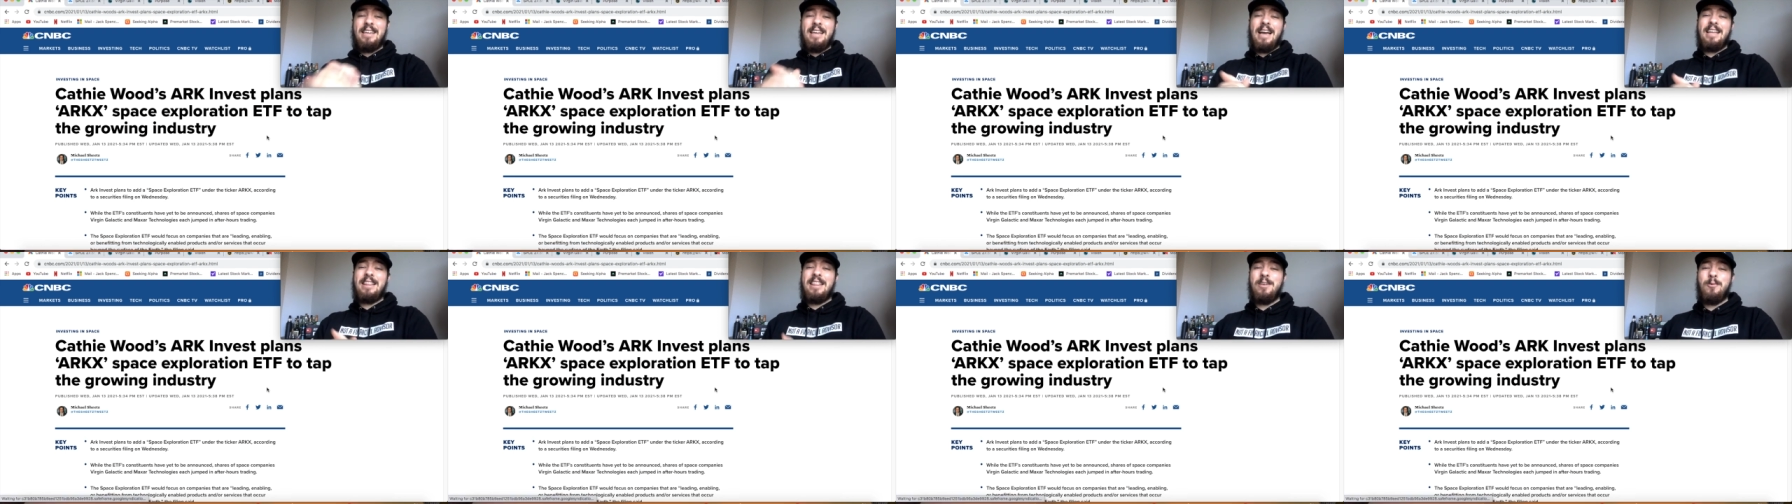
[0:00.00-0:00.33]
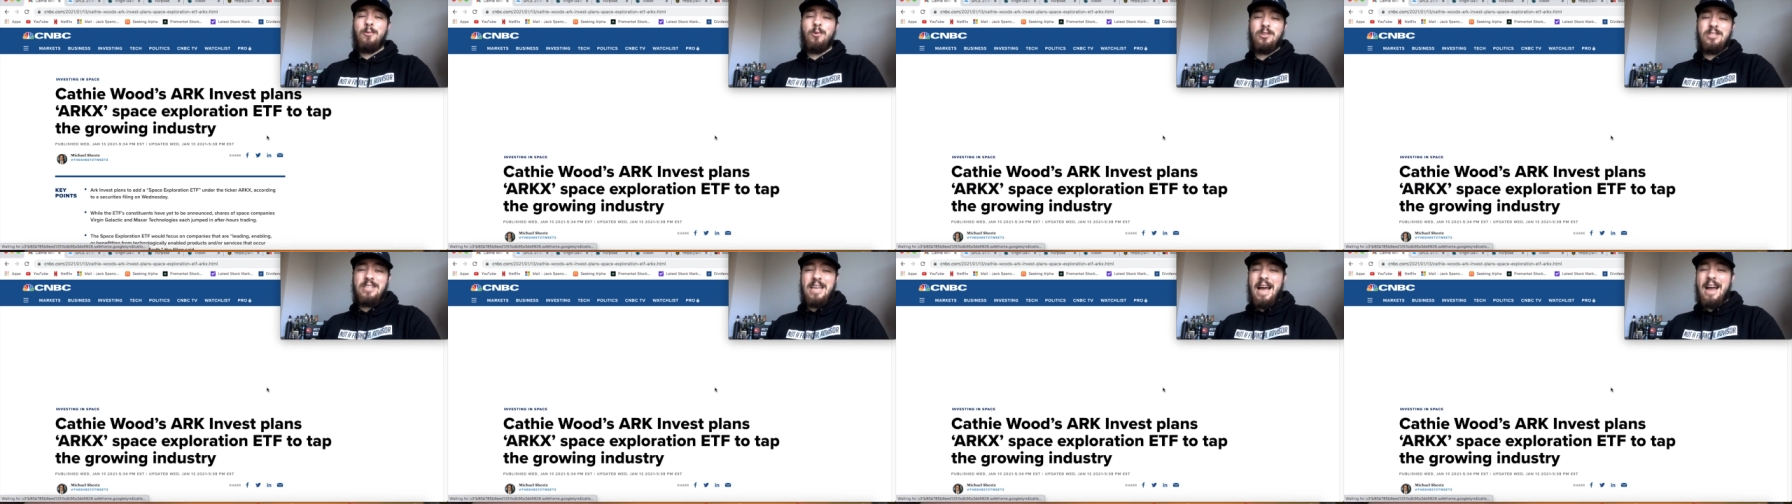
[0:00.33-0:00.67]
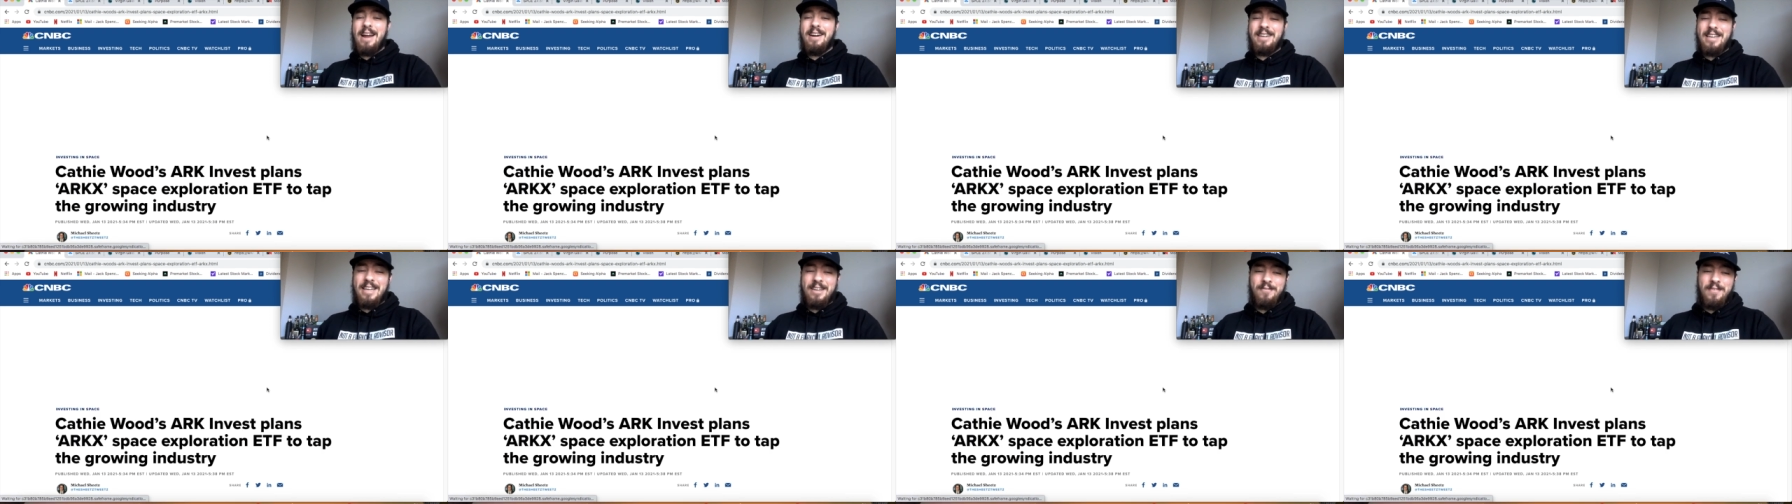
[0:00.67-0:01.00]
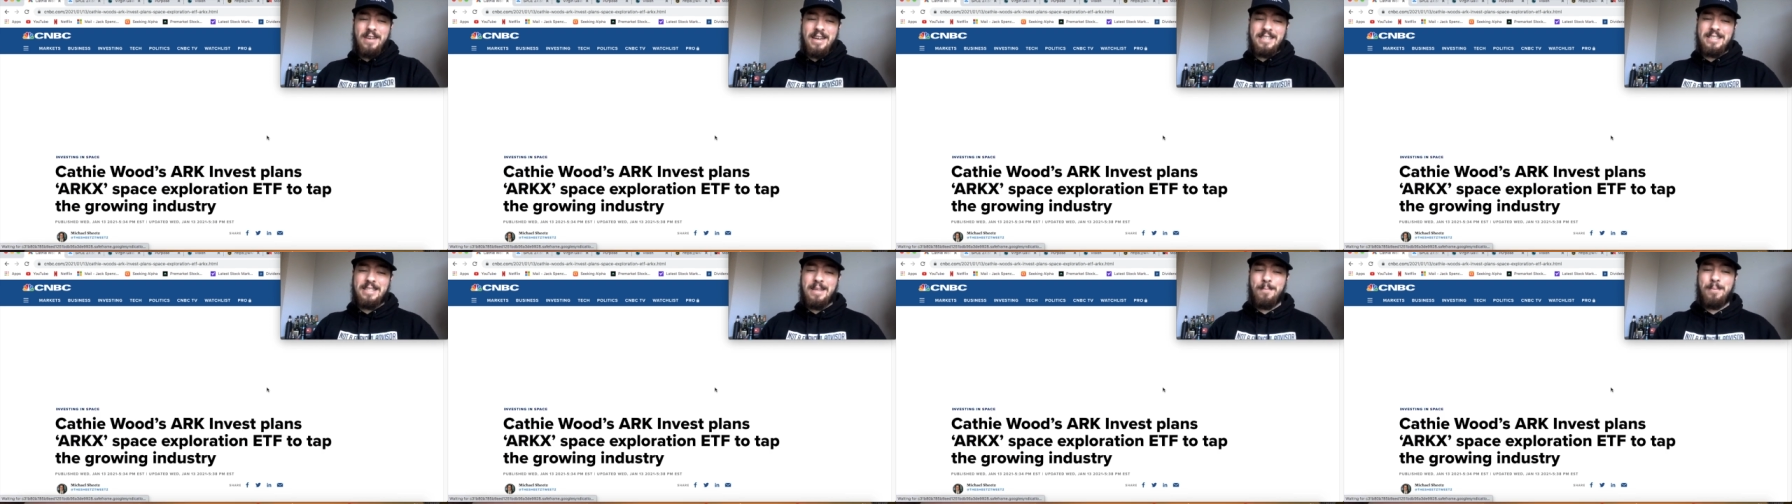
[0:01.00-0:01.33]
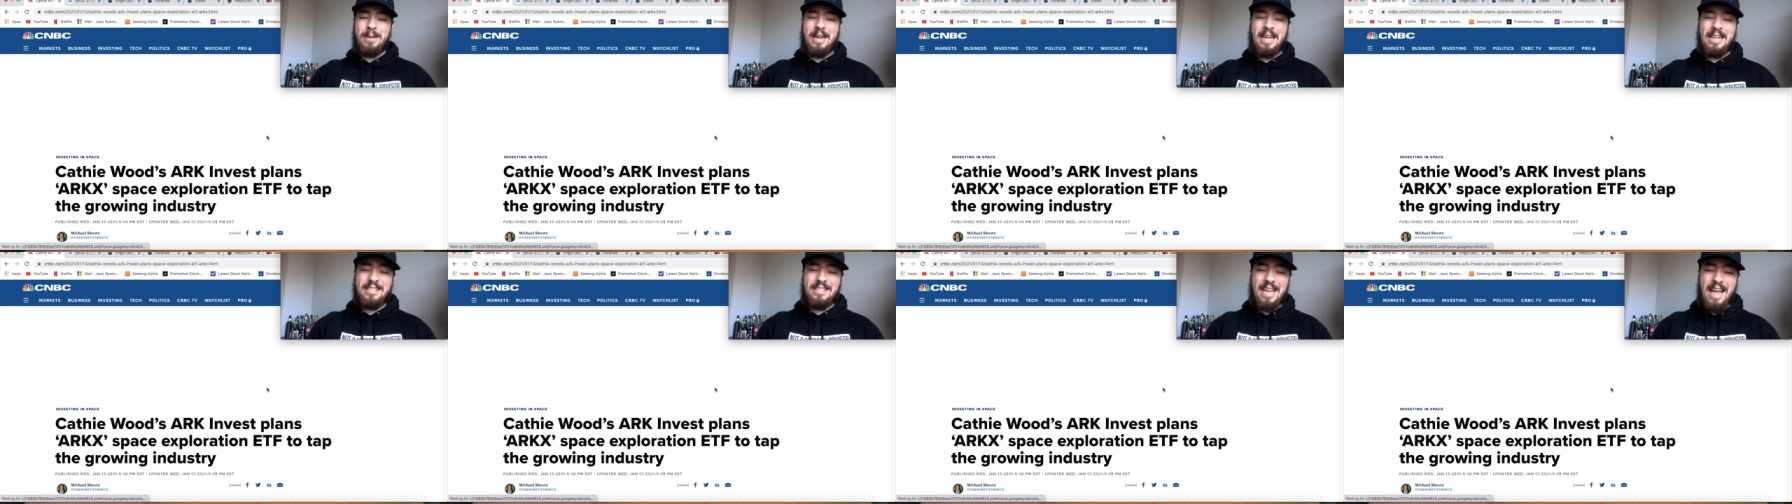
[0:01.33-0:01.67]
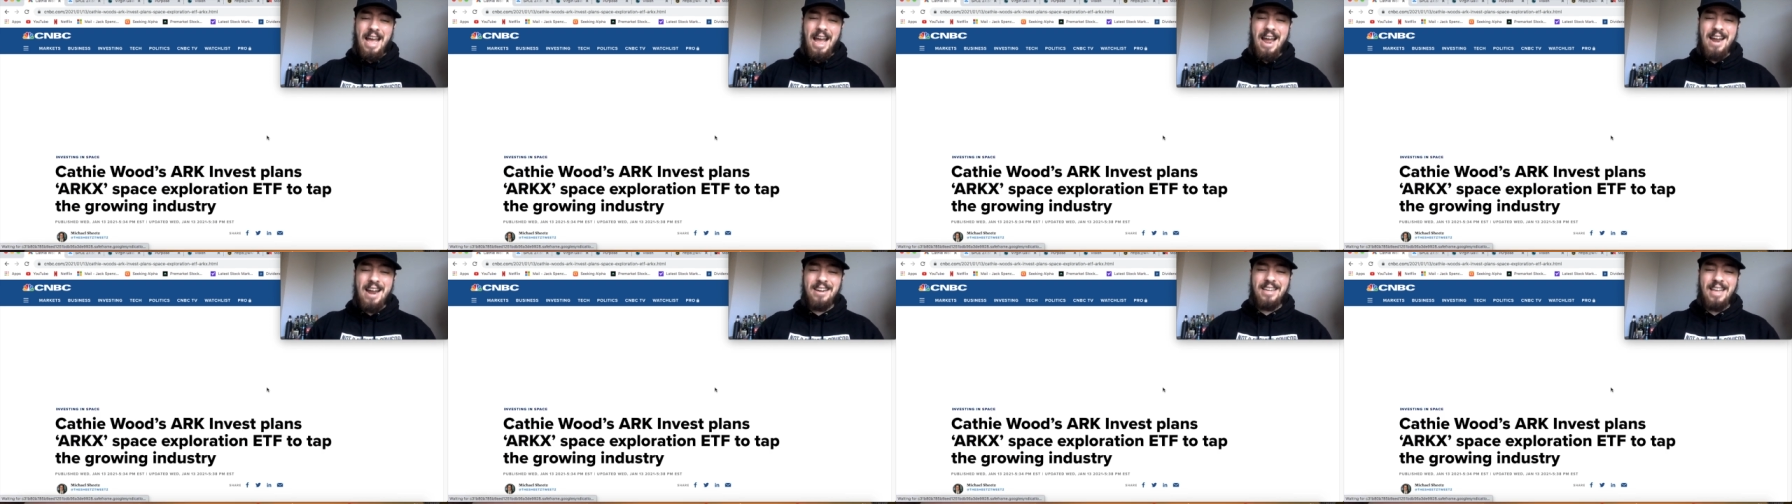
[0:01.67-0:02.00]
Cathie Wood's ARK Invest plans
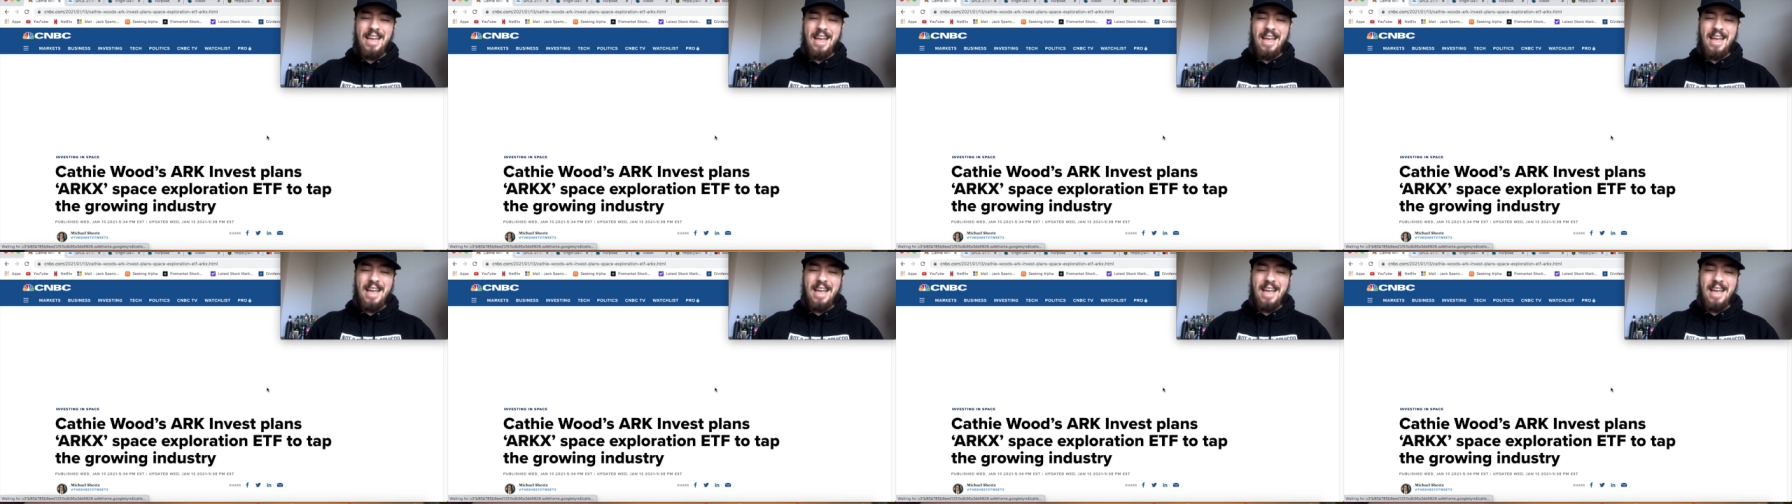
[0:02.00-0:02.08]
ARK